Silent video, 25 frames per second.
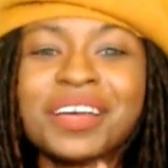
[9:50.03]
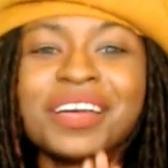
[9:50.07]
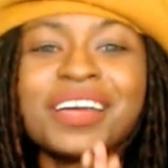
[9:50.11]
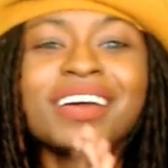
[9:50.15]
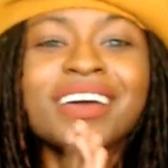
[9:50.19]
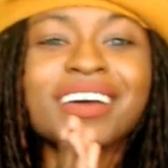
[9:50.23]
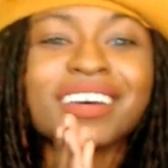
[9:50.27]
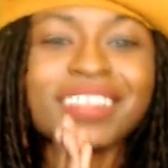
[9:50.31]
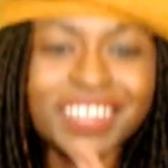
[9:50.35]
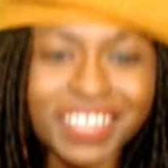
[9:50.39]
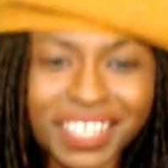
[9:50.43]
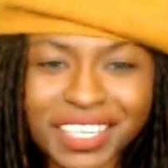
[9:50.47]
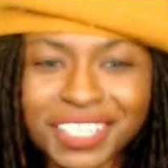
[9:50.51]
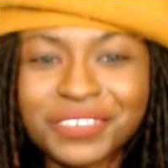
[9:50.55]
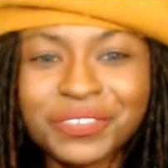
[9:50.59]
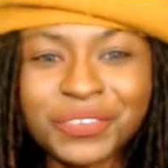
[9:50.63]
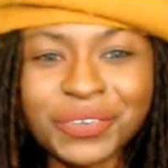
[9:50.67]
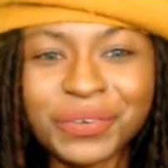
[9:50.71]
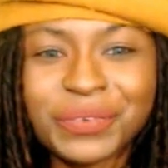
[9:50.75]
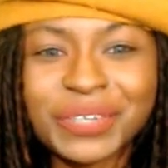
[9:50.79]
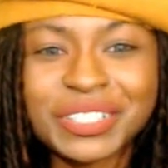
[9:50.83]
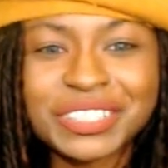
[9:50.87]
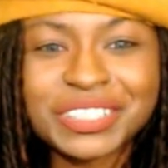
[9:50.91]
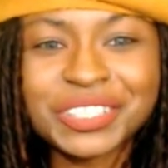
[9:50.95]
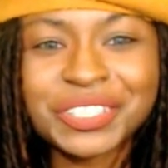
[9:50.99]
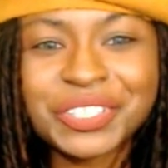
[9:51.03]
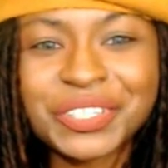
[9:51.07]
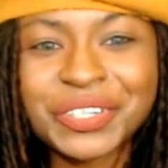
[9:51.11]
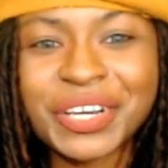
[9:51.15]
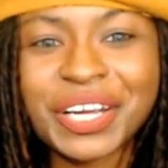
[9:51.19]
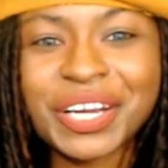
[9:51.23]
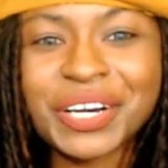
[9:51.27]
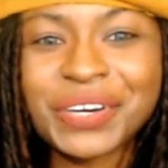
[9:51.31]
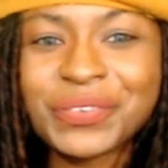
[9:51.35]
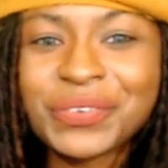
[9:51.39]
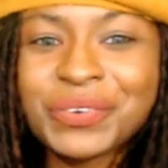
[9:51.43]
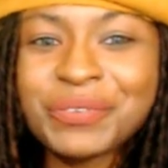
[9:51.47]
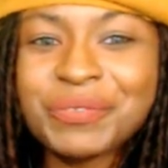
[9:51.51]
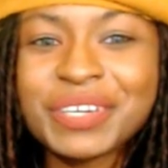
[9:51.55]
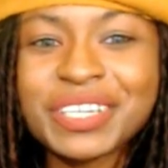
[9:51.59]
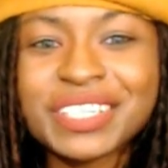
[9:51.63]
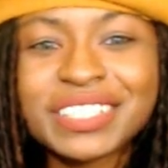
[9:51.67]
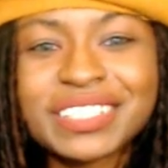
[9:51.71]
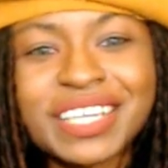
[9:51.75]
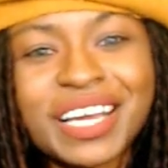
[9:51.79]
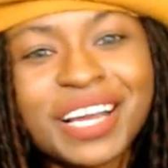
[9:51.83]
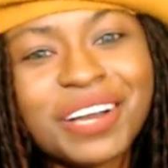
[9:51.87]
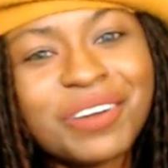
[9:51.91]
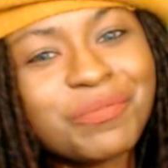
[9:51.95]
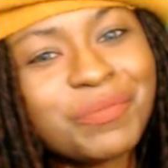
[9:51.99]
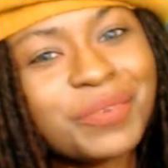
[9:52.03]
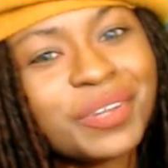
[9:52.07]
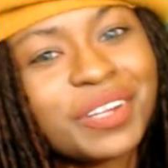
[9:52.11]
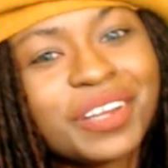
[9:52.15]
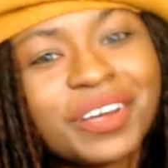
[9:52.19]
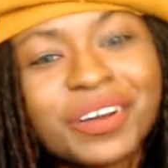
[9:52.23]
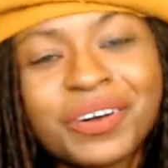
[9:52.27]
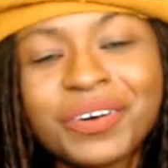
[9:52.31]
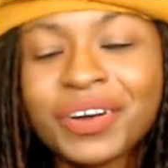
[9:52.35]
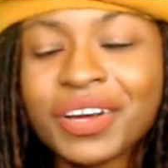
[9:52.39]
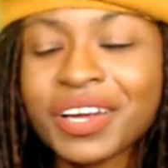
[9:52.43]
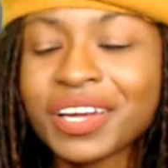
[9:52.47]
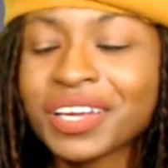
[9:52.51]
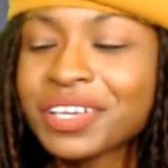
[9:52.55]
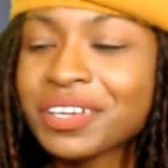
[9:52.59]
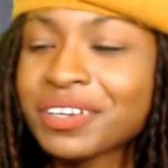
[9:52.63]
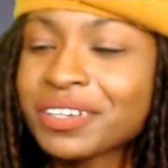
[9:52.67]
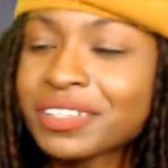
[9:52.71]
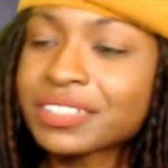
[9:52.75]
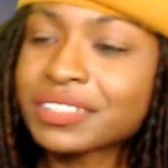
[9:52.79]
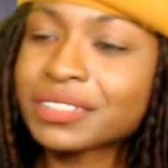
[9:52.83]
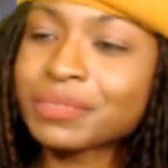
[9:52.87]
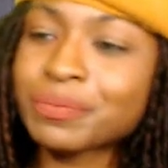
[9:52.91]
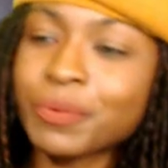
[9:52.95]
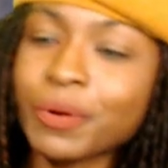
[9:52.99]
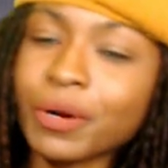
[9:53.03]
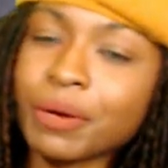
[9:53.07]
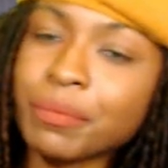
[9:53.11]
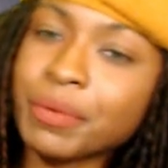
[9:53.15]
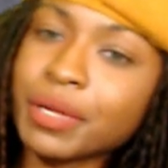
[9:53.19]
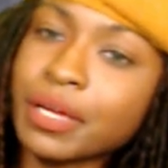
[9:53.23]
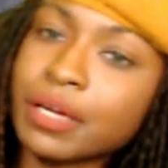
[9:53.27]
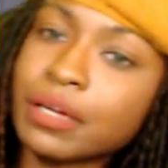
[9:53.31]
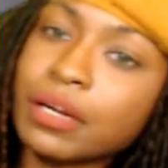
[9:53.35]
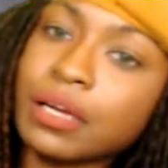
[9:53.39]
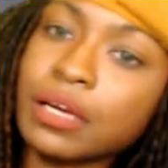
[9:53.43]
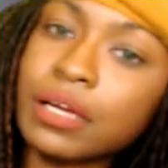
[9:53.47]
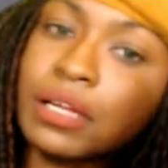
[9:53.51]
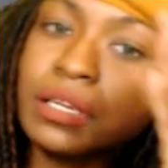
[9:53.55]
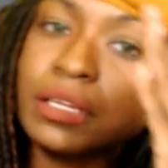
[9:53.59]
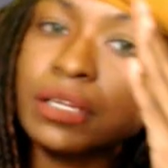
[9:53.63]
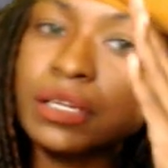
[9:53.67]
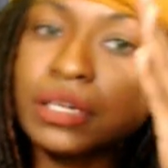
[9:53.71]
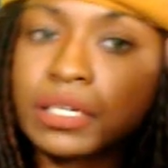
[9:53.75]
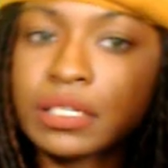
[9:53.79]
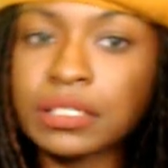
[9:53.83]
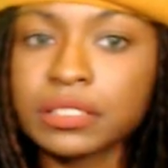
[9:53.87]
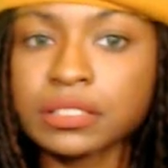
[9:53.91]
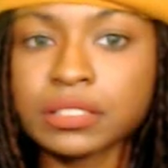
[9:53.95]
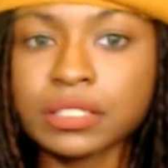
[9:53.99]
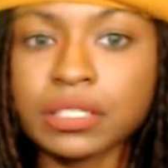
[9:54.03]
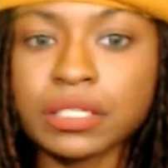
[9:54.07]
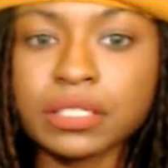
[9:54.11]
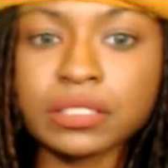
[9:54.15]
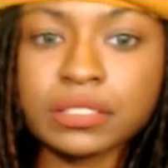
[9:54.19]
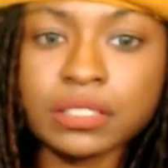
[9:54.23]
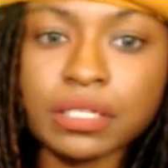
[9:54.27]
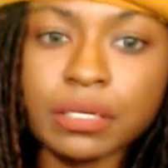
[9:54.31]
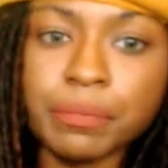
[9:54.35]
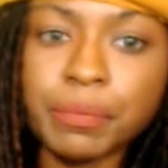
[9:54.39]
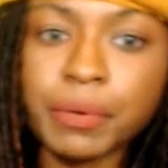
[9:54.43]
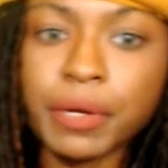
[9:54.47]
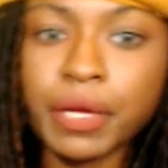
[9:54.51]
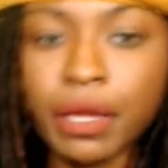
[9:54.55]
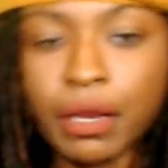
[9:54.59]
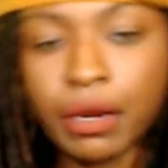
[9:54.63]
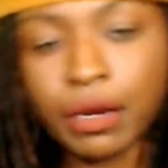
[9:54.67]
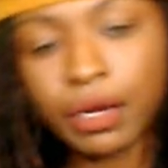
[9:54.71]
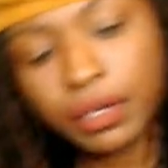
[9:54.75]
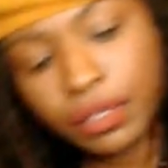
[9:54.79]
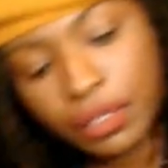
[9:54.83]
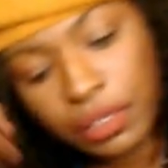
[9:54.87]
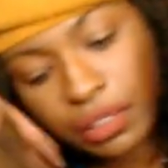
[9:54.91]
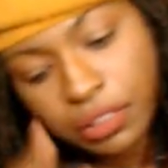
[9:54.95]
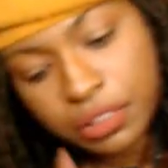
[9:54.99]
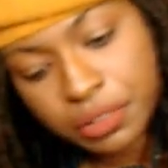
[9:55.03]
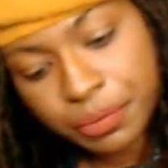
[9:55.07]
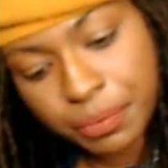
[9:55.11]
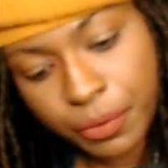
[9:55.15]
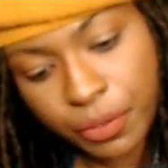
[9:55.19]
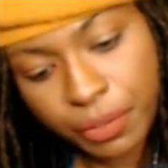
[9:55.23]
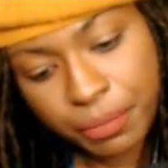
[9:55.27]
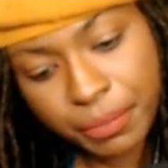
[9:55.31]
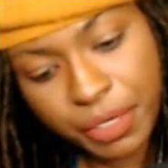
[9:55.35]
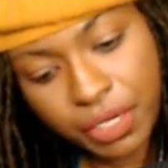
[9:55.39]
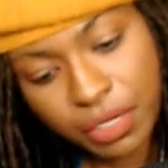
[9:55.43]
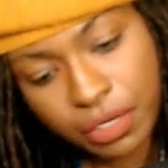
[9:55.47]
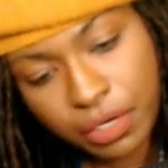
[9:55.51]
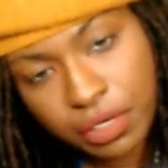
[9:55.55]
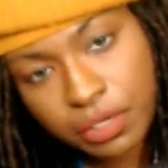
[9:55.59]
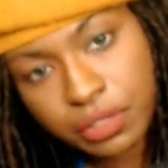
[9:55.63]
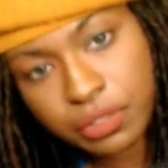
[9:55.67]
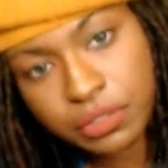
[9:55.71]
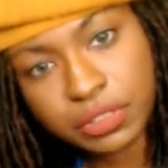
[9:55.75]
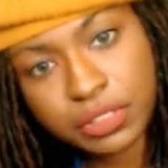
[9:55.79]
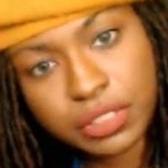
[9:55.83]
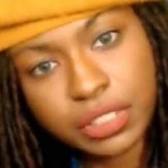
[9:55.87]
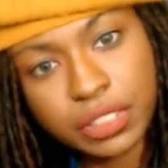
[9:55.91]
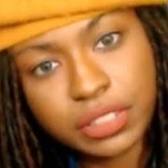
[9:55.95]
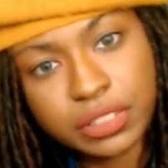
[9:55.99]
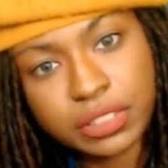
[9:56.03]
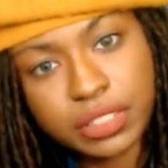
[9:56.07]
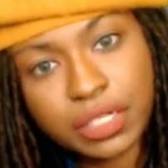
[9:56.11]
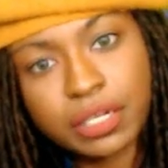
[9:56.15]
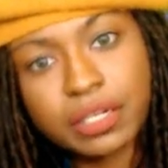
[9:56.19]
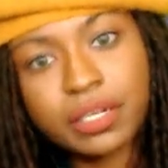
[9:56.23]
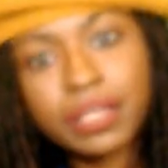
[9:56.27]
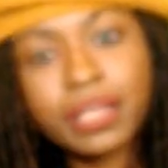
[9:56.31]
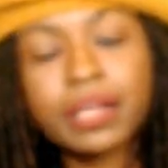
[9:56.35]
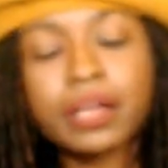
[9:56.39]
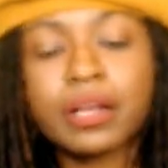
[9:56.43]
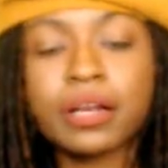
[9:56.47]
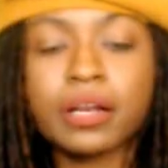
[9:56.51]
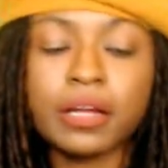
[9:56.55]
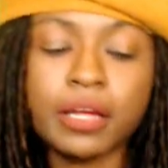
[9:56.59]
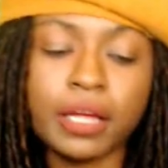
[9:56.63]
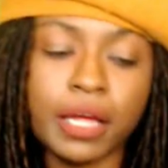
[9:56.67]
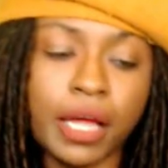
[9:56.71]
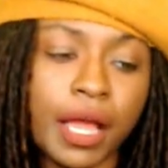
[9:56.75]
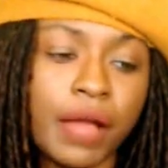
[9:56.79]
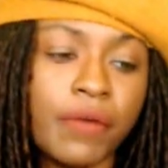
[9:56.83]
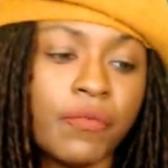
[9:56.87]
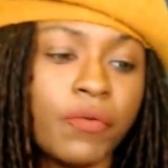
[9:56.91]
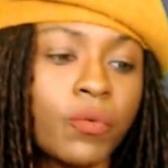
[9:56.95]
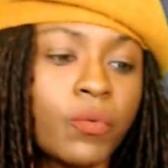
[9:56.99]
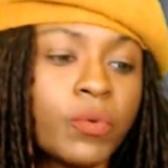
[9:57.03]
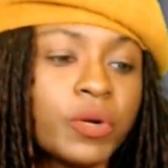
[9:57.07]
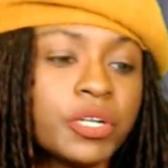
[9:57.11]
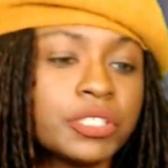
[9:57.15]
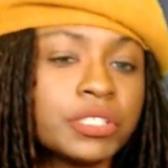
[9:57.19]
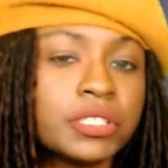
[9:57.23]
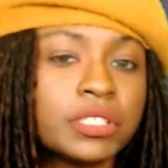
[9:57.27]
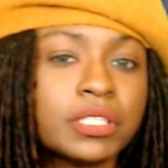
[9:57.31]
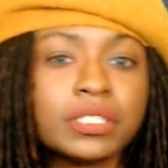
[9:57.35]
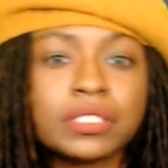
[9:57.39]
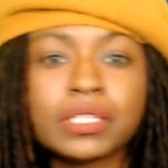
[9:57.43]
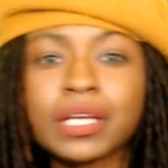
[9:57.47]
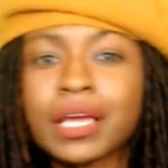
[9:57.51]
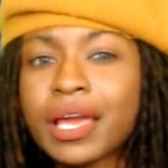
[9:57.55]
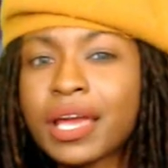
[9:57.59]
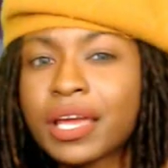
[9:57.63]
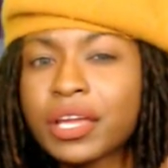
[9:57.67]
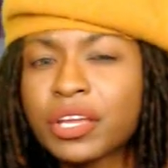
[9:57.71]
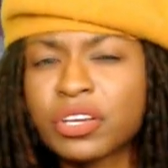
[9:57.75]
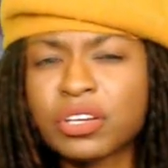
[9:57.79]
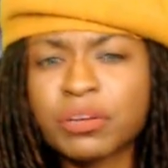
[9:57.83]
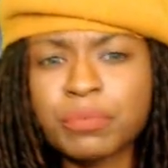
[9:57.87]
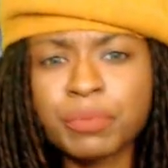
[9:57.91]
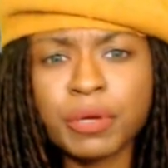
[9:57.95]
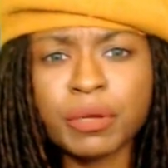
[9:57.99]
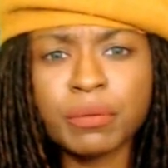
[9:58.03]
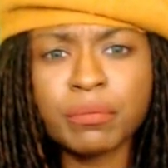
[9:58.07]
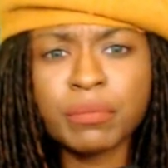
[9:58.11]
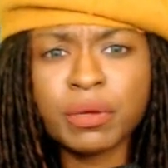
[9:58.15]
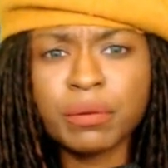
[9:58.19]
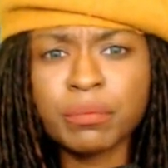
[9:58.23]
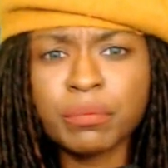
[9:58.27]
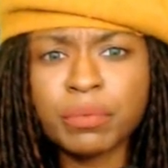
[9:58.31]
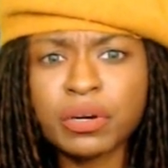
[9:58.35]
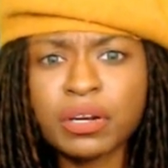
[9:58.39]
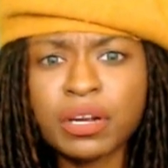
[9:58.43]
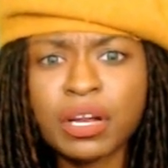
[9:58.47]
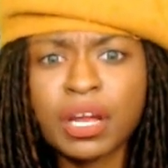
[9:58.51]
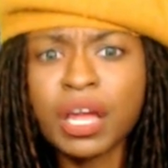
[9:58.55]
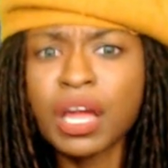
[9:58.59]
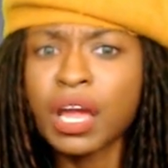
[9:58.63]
Links for the original creator will be down below. You can support me on all of these things up here. You can support me on all those things down there. I have a wish list. You could be a member.